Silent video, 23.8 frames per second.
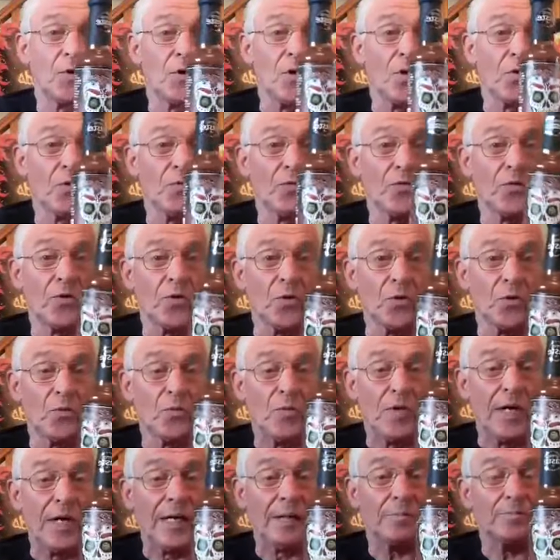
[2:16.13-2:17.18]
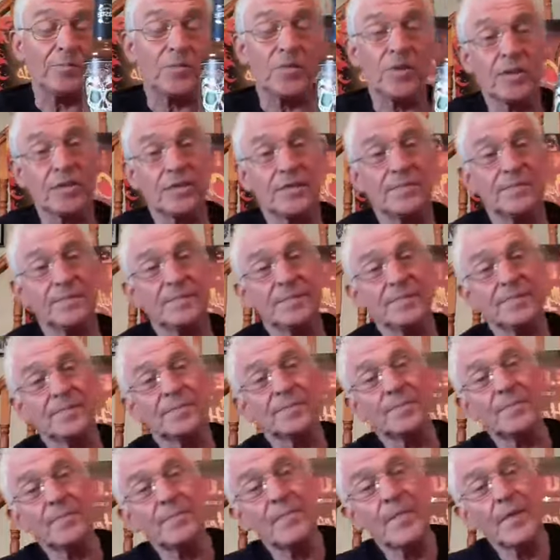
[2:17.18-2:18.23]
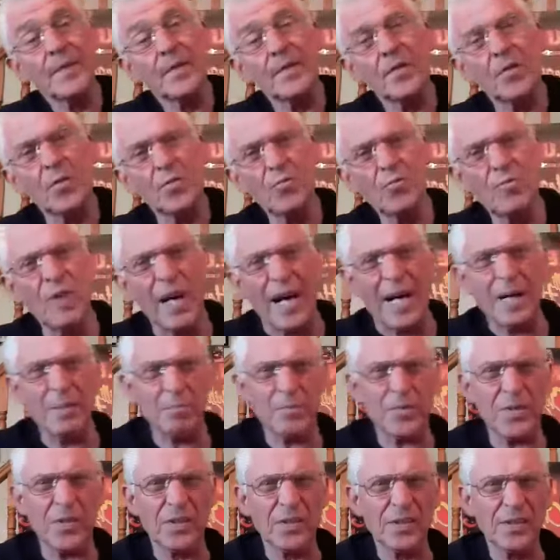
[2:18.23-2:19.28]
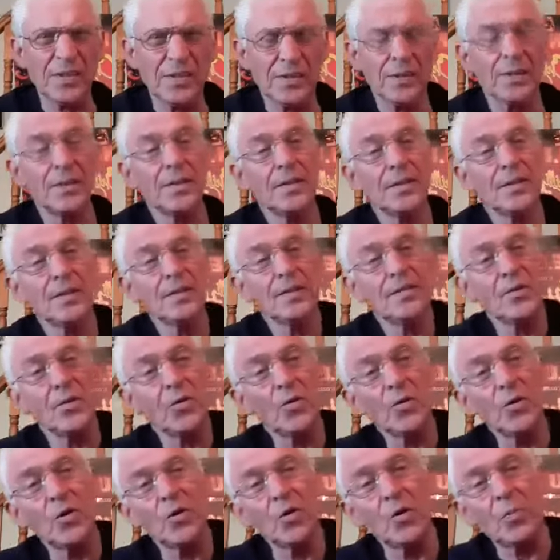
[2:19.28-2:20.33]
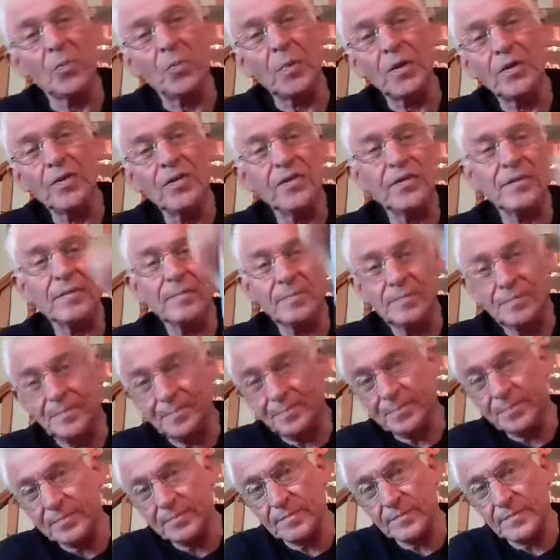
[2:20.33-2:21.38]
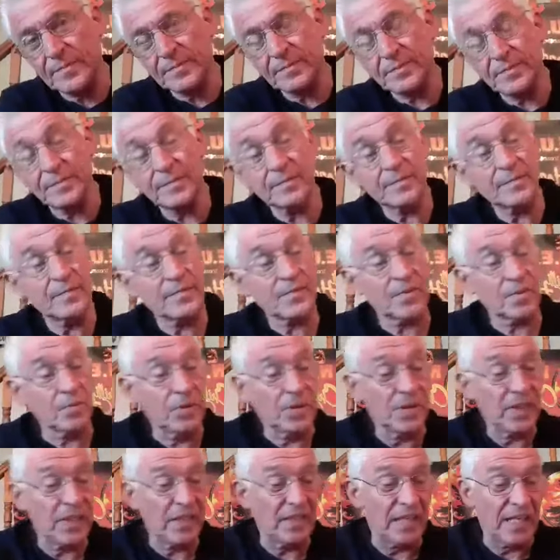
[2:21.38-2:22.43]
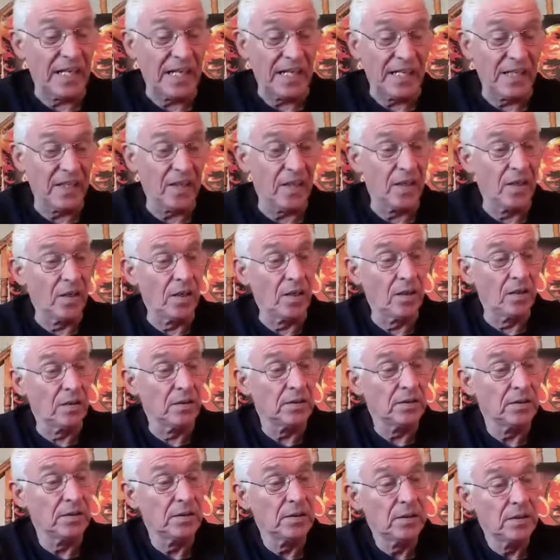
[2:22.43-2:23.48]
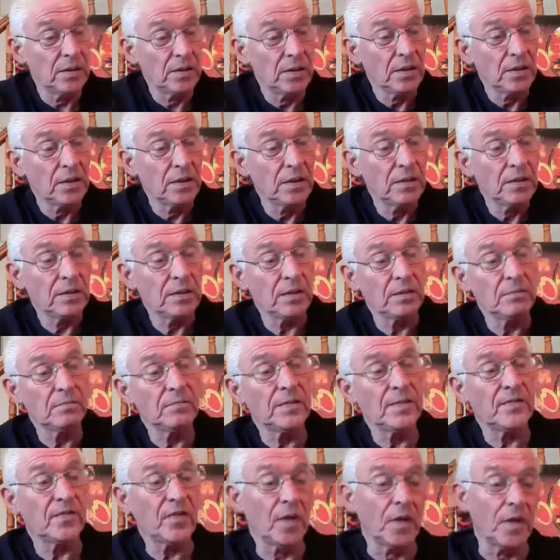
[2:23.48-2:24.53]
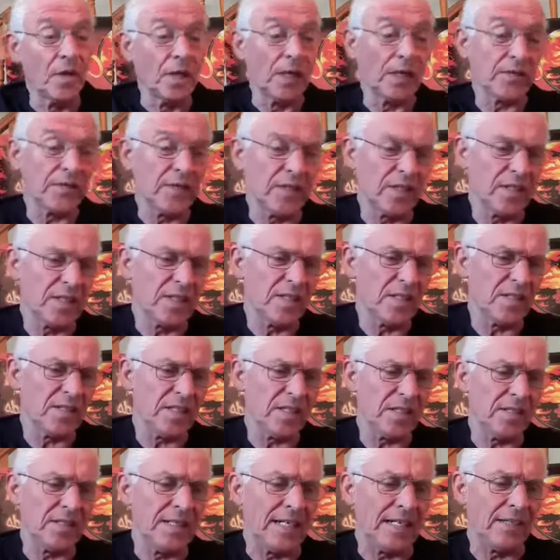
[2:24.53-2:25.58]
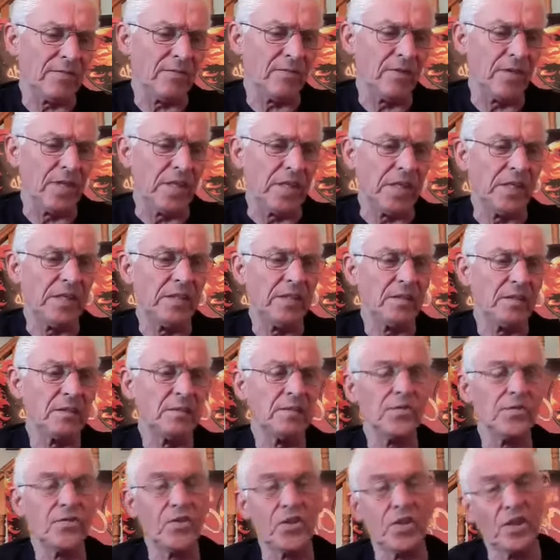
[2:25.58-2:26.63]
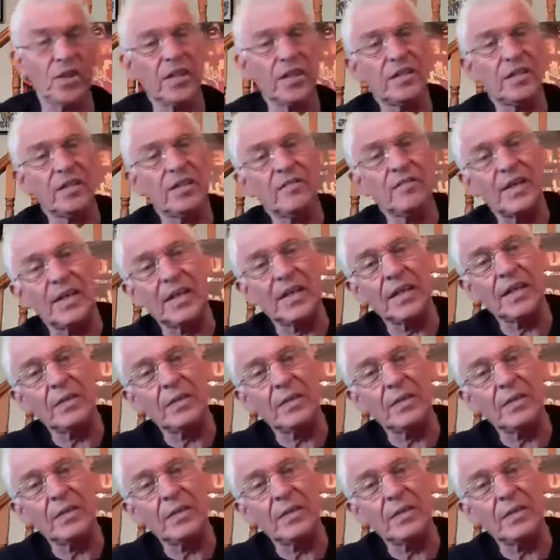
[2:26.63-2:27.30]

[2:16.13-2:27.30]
unwrapped. Unwrapped? Unopened. So we'll give that a go. And we've got, I think, is it Dan Reed? Chilli of the Valley,